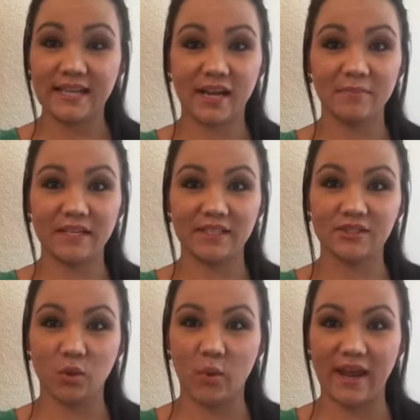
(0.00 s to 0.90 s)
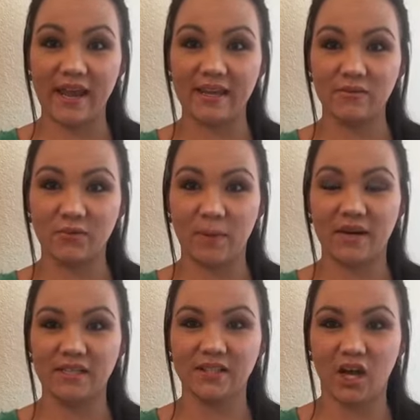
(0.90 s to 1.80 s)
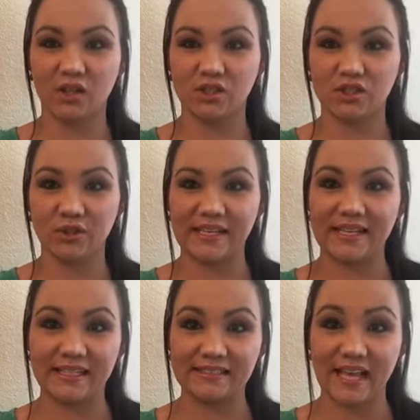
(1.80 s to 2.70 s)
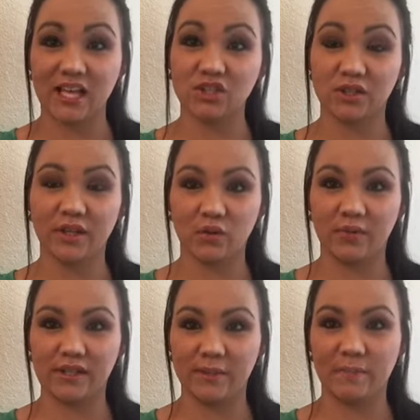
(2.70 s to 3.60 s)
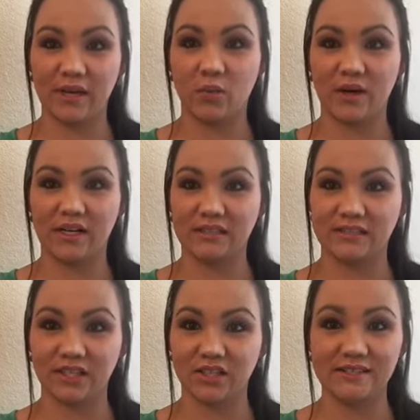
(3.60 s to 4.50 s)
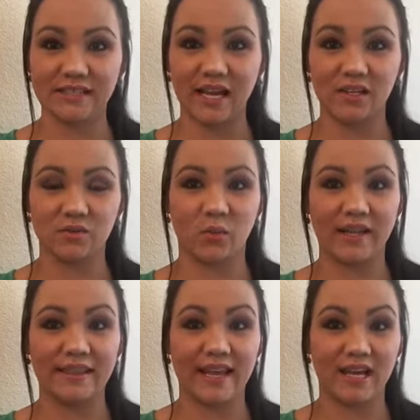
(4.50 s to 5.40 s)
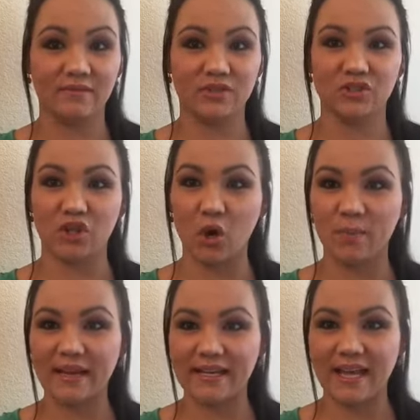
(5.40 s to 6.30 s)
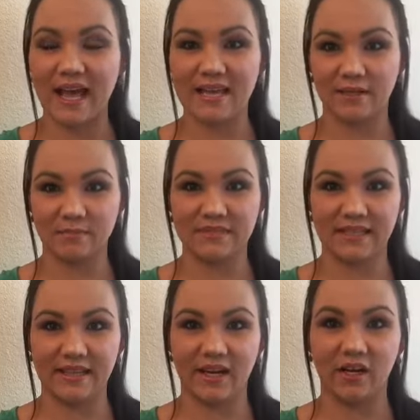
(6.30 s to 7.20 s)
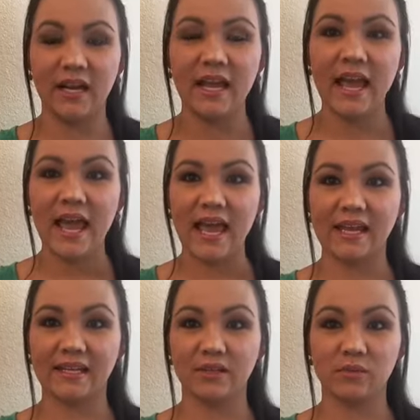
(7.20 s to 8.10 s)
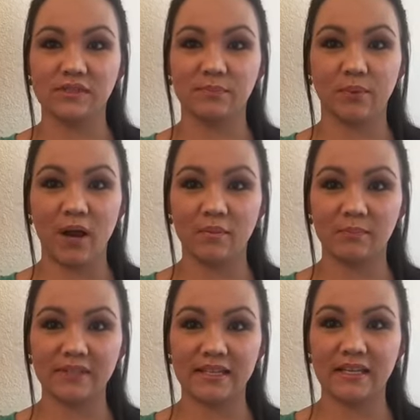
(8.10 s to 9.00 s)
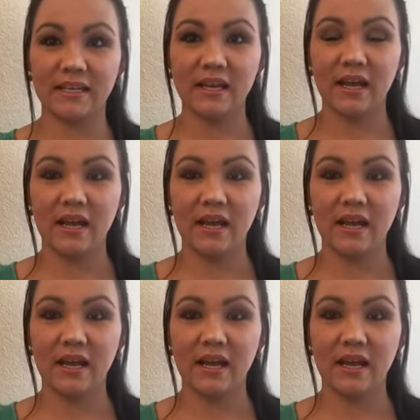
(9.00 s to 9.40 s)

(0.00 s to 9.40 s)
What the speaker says: 10 minutes away from a Dollar Tree, and it's actually a really big one. It's a good sized one. They have so many items in there, and it was probably